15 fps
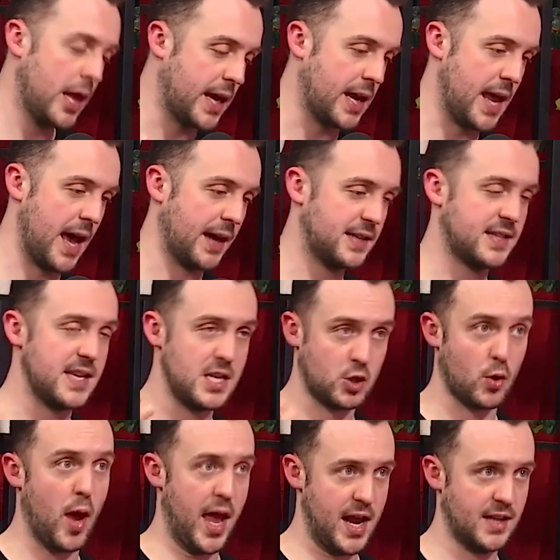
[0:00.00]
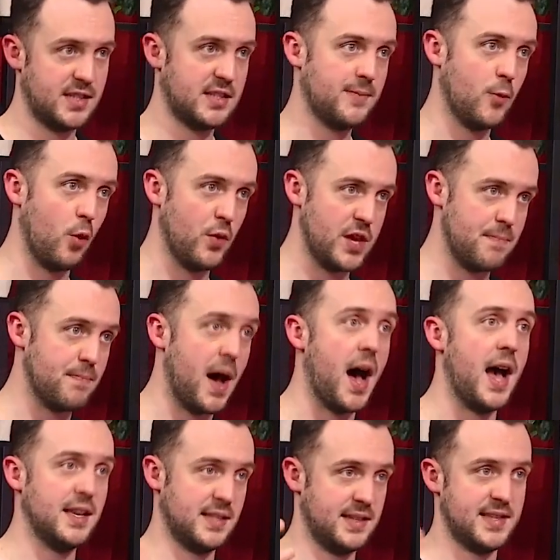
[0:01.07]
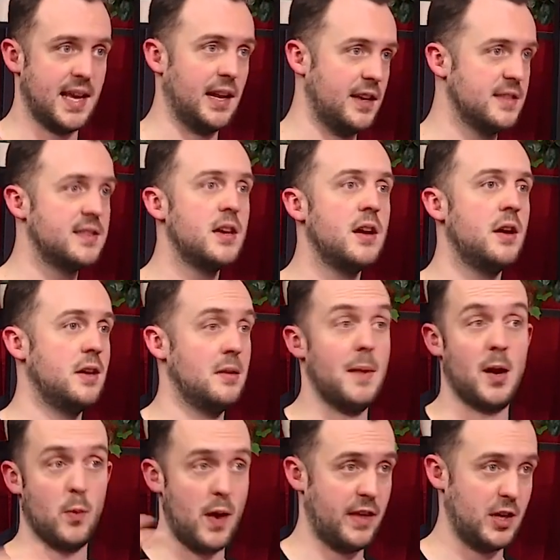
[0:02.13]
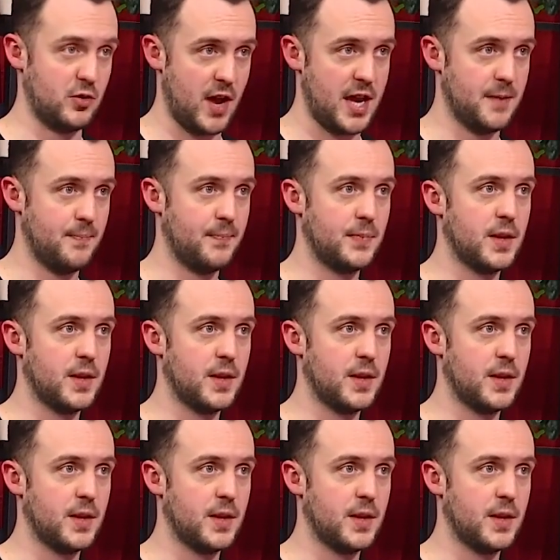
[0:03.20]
connects the trades or the buyers and sellers no matter where they trade.